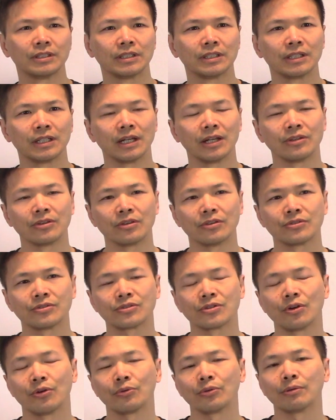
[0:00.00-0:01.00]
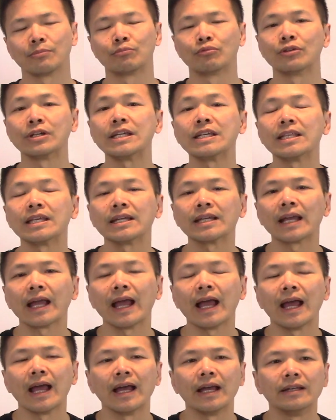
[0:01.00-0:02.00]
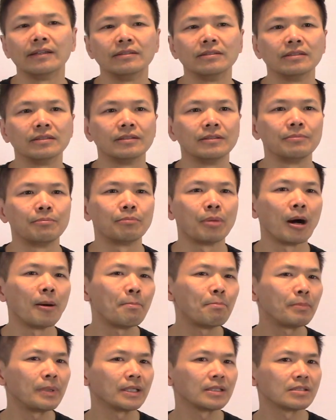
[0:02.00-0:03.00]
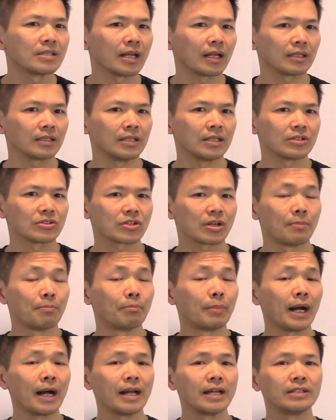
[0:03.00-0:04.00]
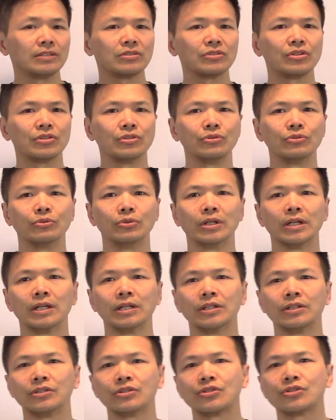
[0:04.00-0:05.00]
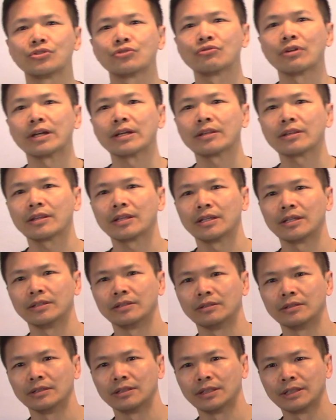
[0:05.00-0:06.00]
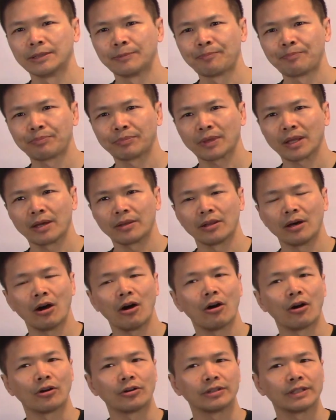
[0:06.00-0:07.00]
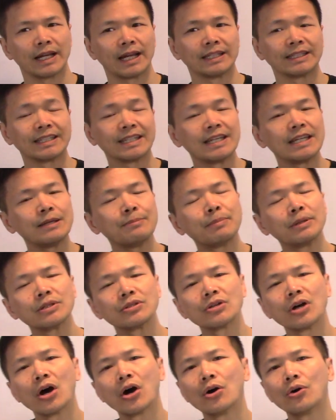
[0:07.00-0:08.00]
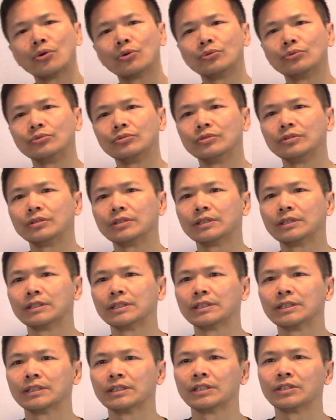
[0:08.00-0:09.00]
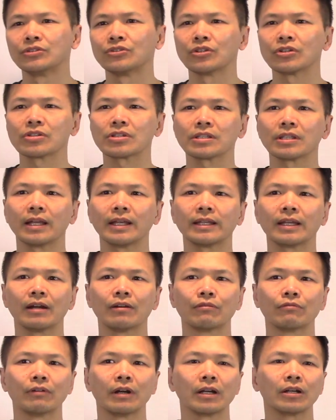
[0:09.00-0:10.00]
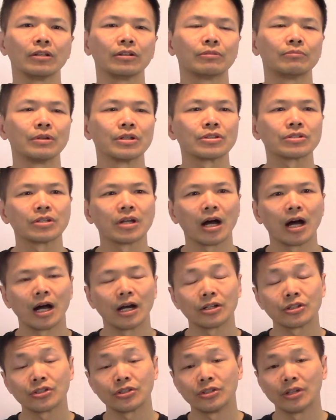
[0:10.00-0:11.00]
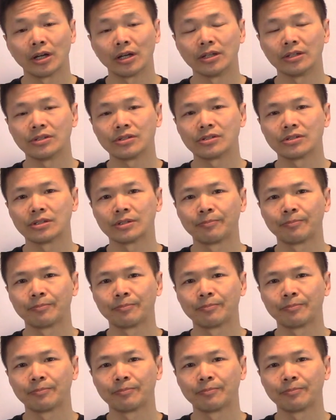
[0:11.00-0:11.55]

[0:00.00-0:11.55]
And so the breathing and pumping techniques combine to strengthen the heart and keep it toned, just like a regular massage does